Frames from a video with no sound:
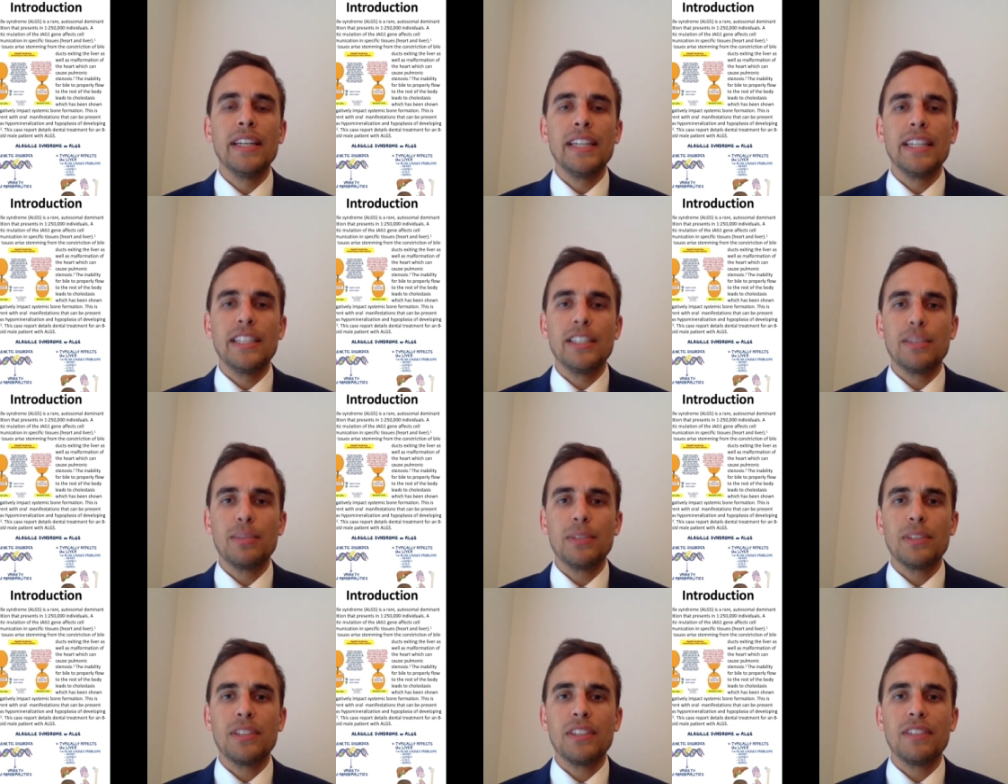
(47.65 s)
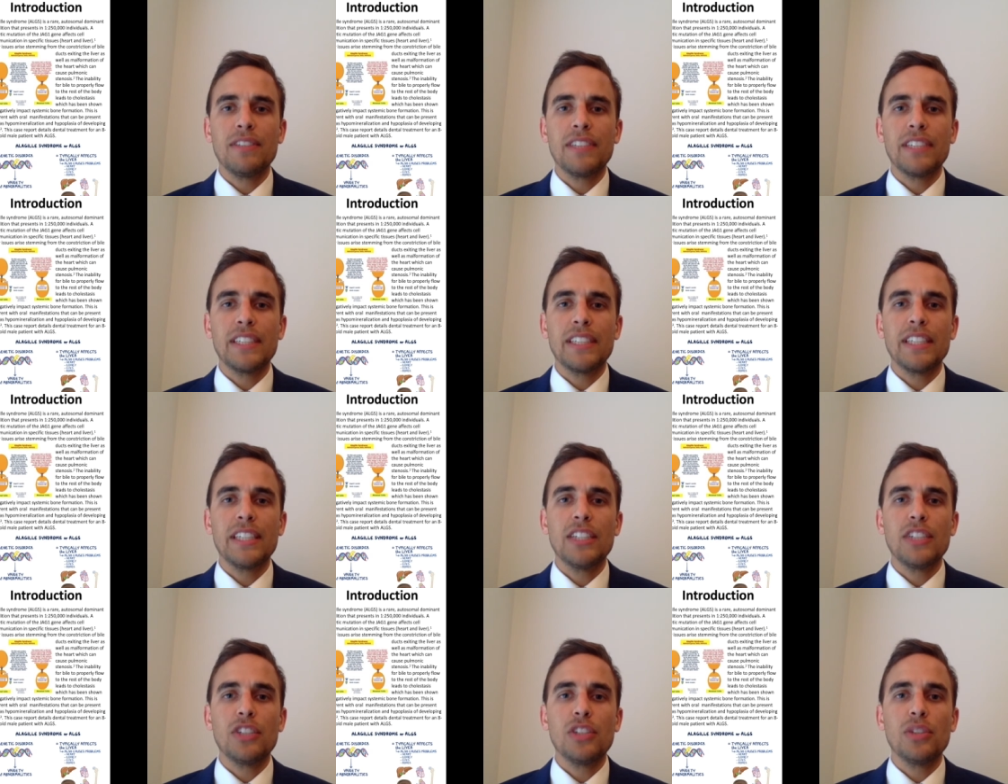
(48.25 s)
in specific
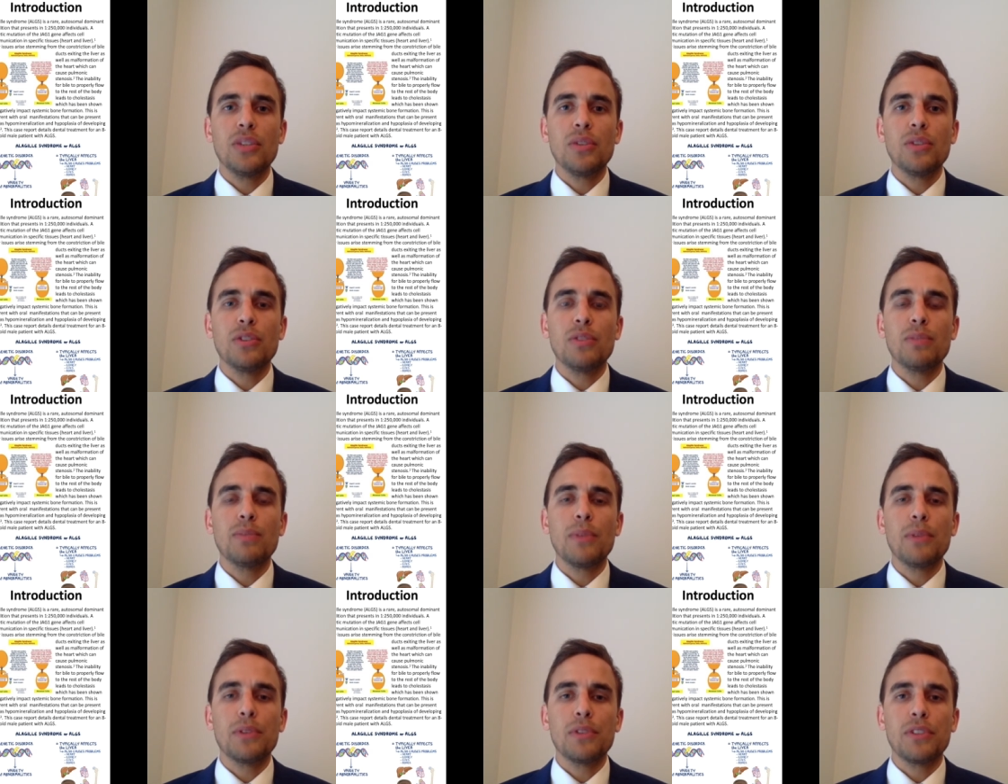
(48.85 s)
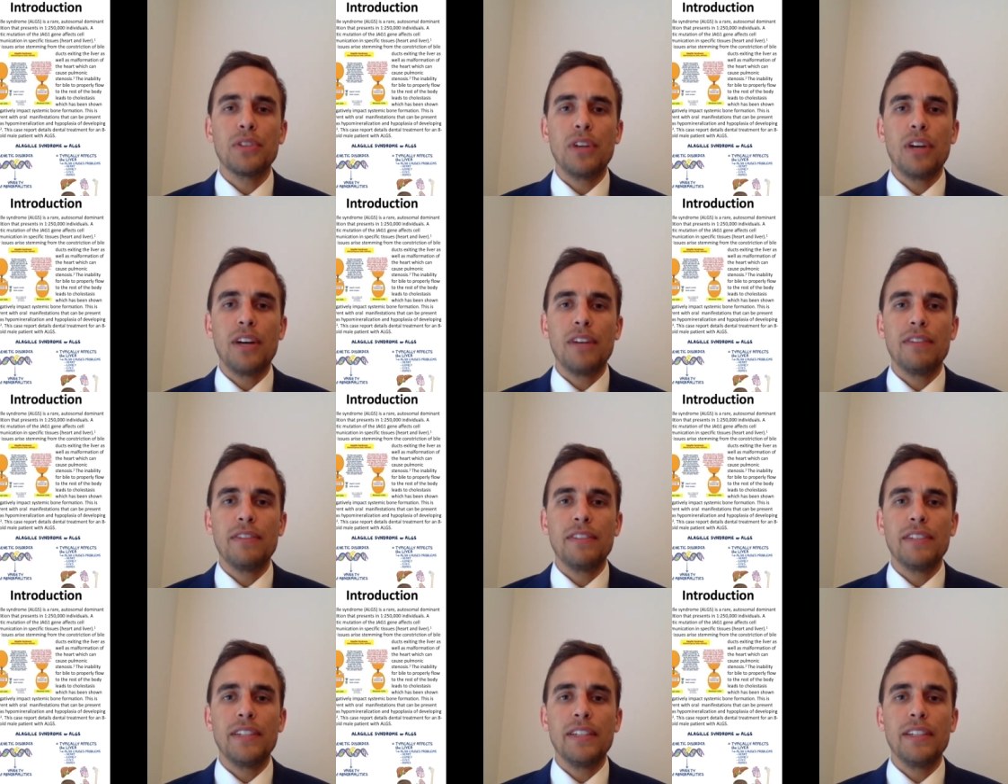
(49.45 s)
tissues, most
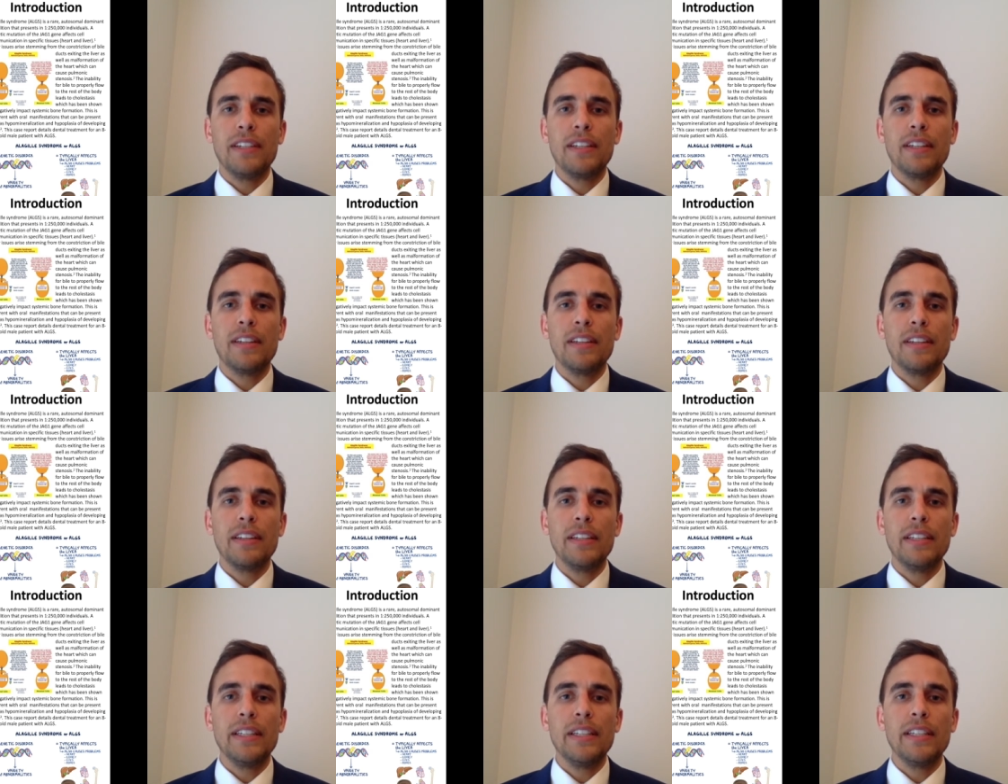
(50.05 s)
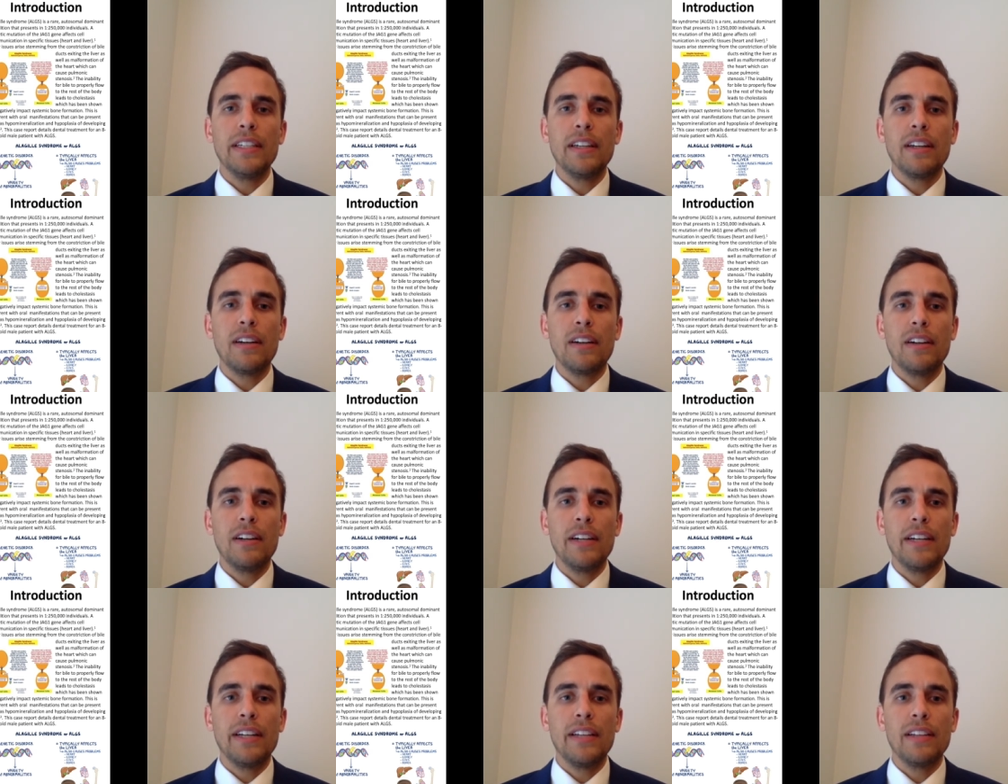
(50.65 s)
often the
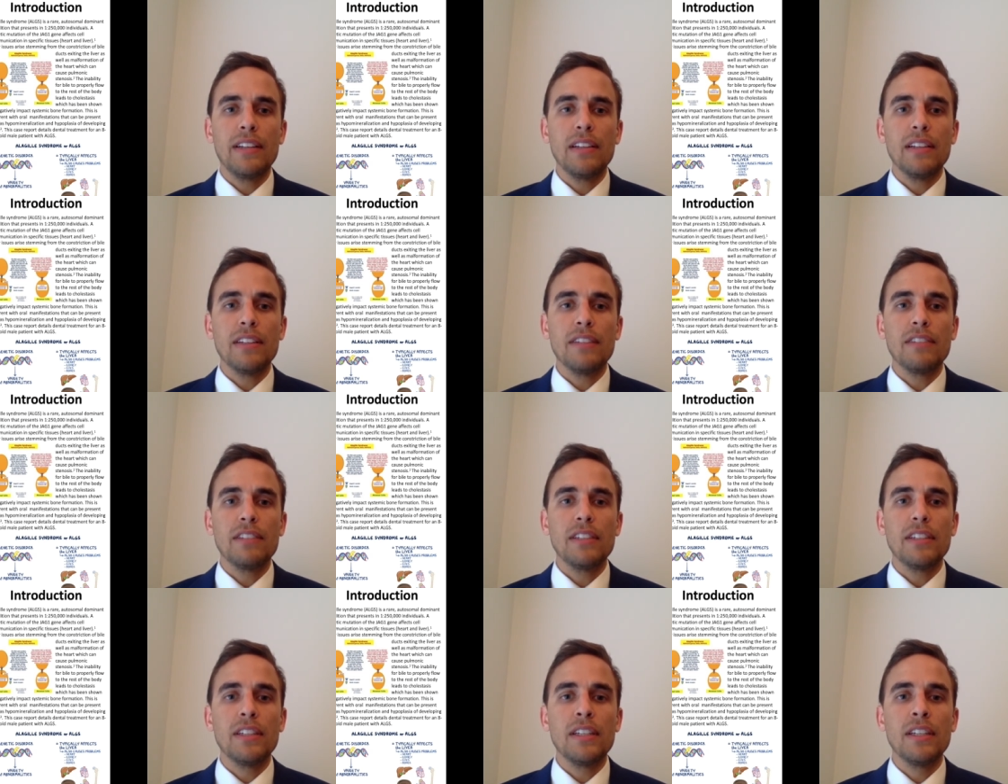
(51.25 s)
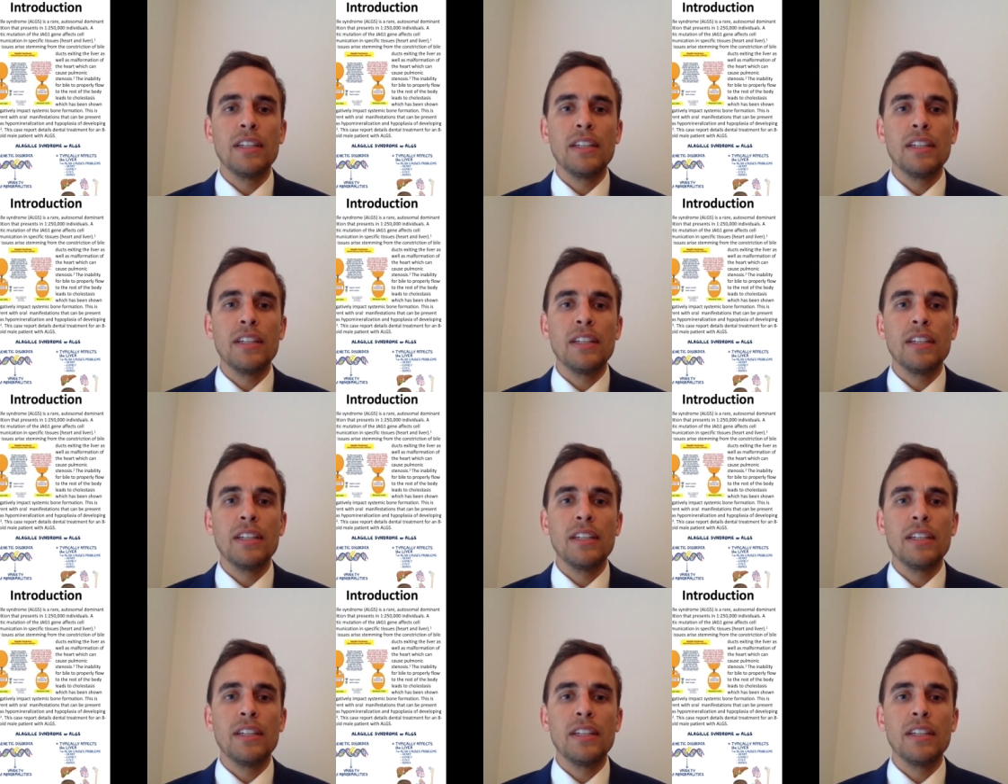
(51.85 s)
heart and the liver.